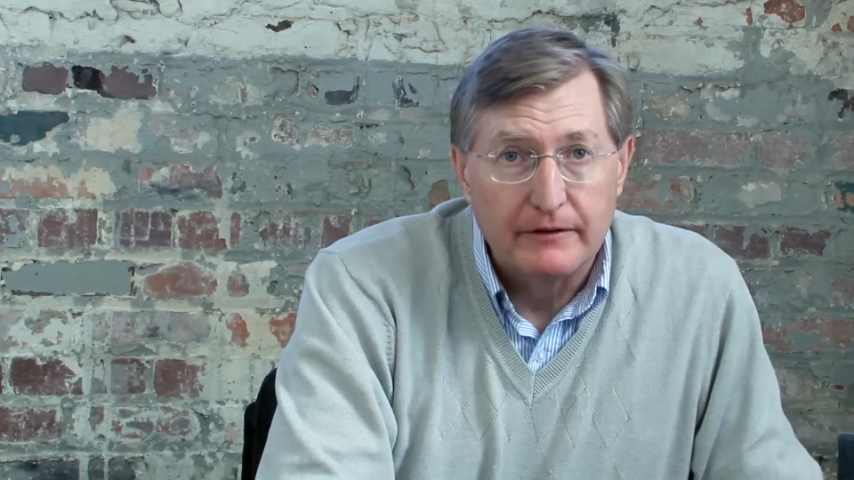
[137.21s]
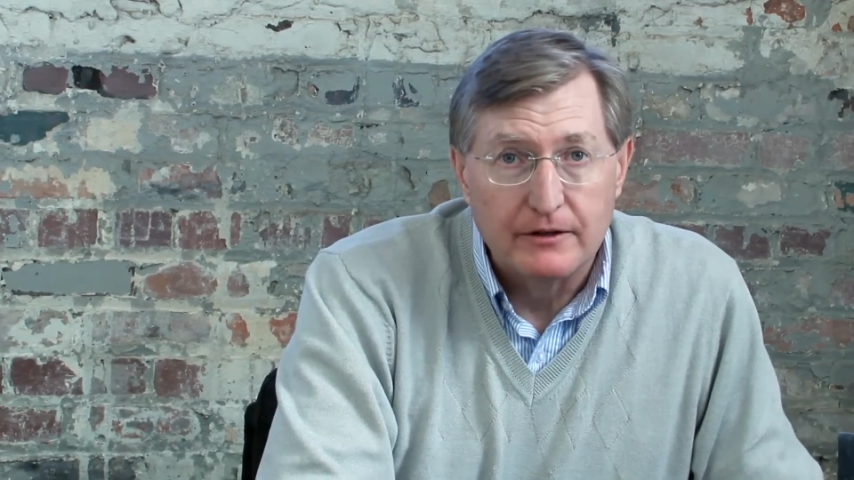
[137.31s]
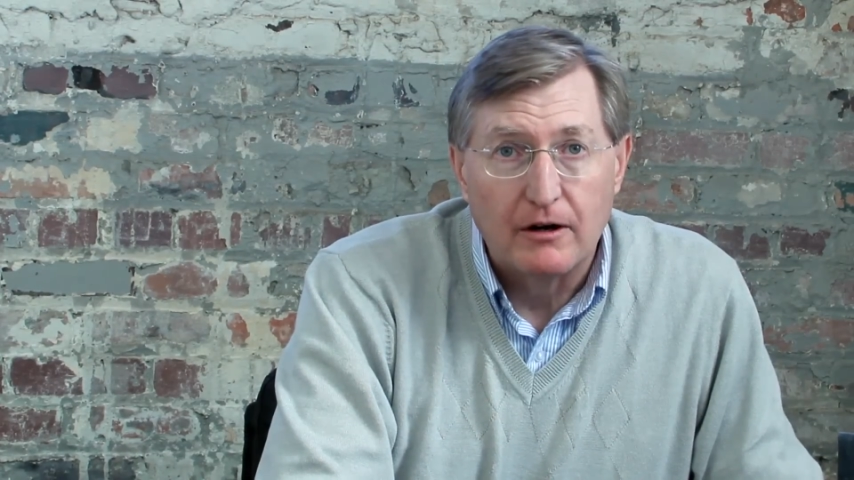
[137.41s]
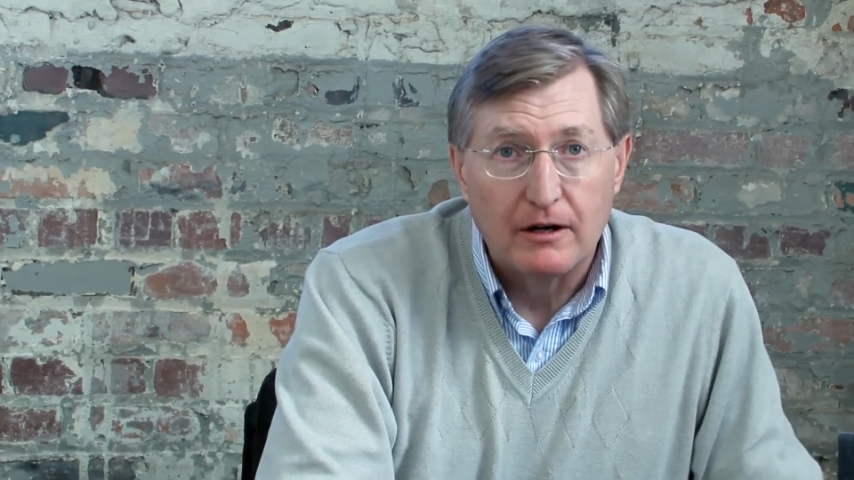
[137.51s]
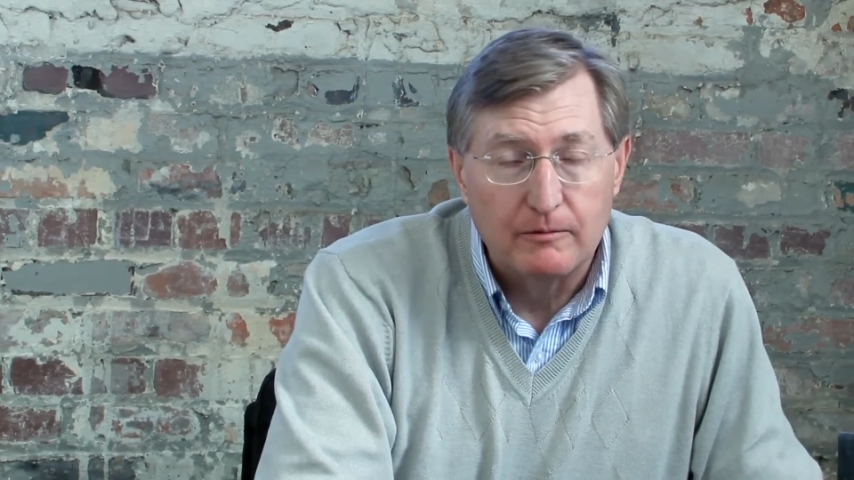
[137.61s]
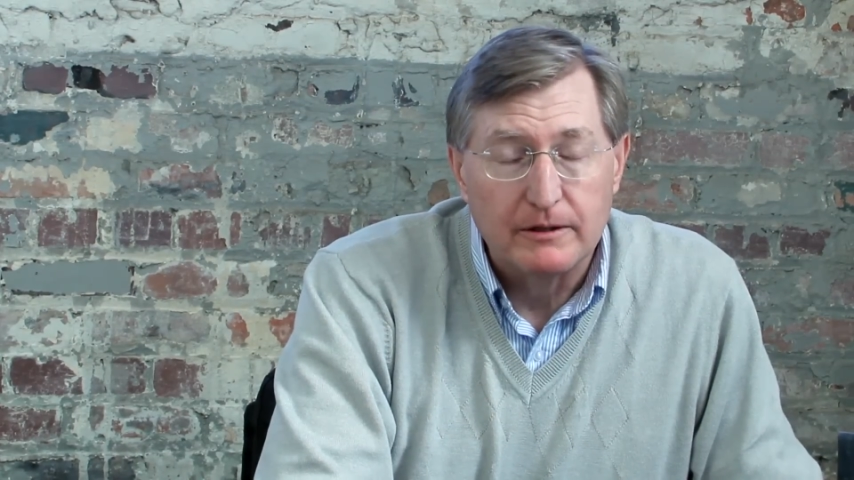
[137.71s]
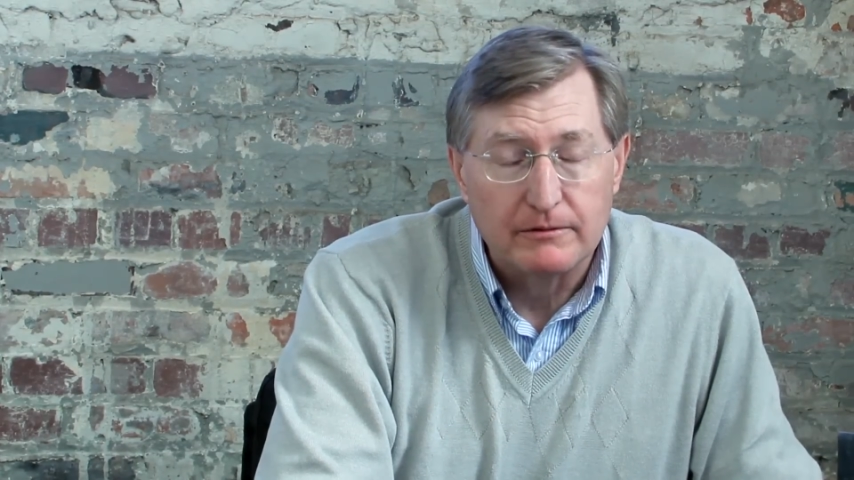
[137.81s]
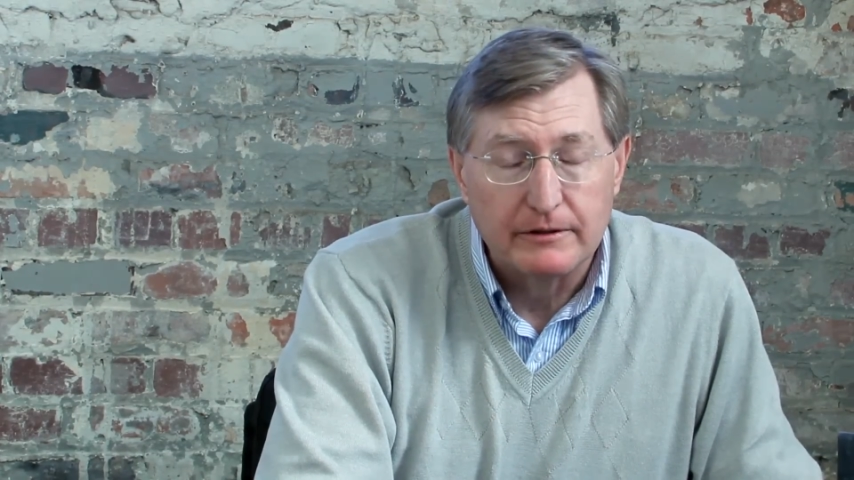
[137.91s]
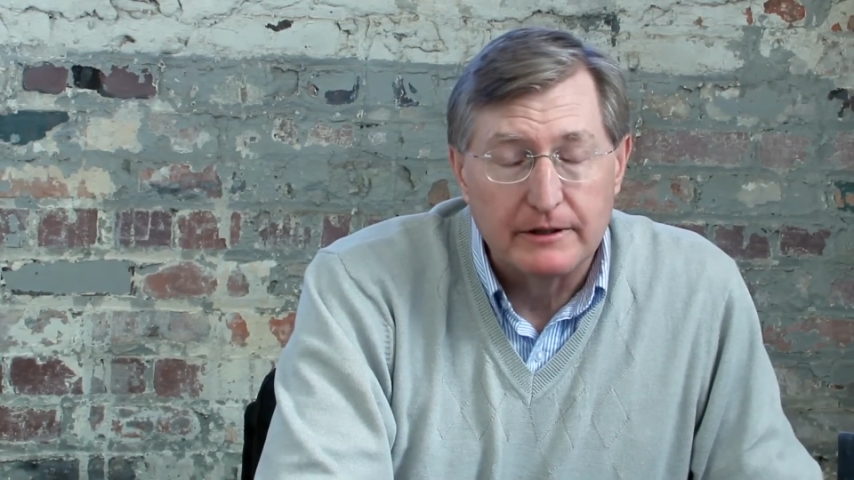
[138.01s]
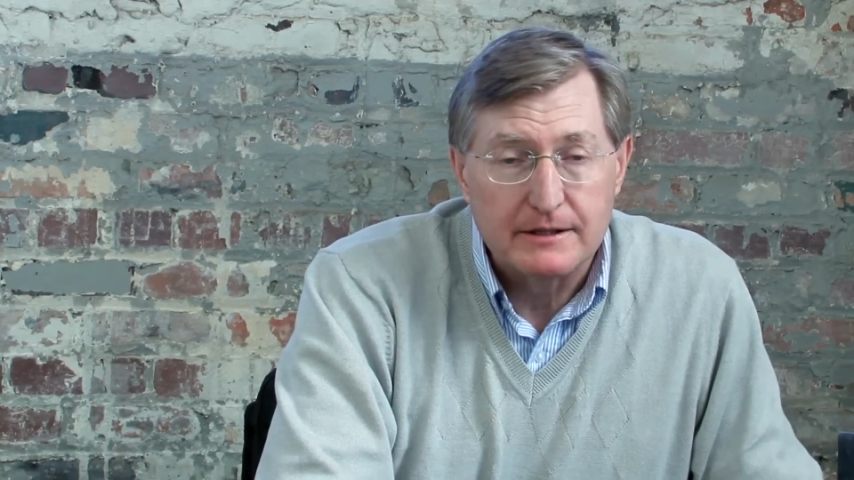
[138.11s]
the dark
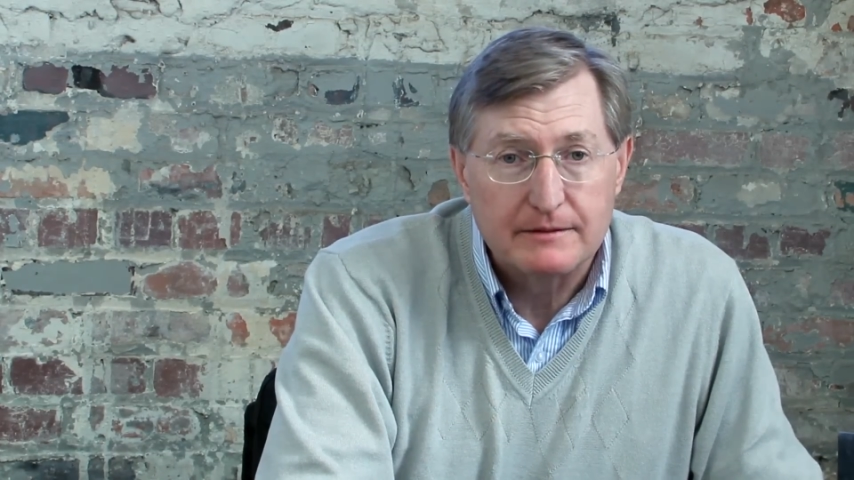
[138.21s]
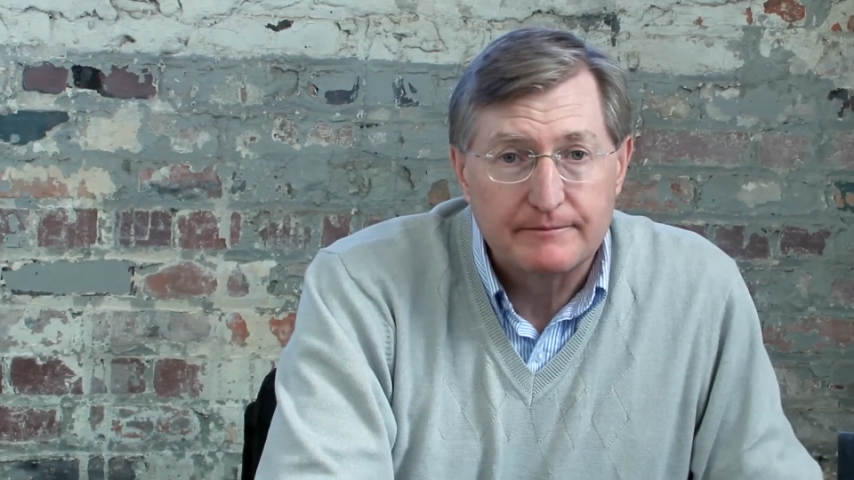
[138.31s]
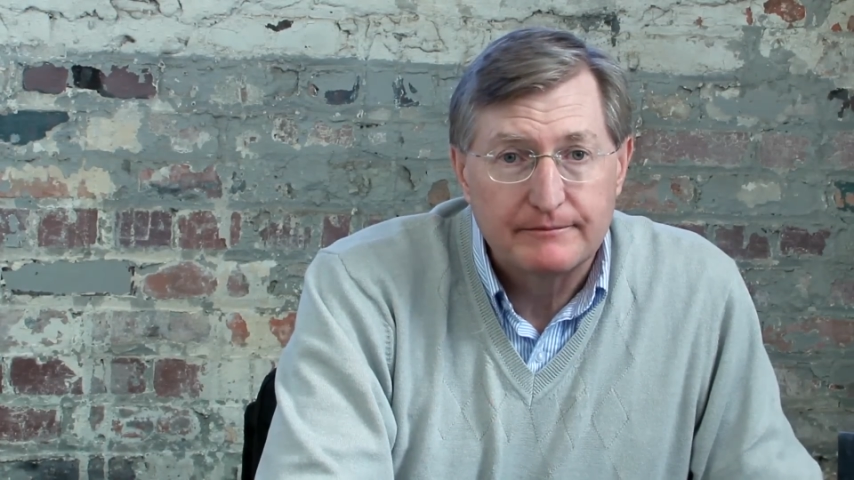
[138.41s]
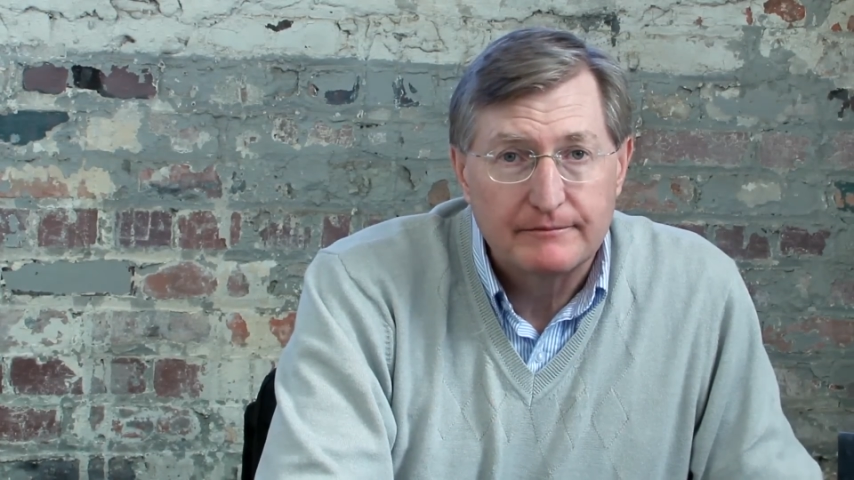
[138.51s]
wilderness,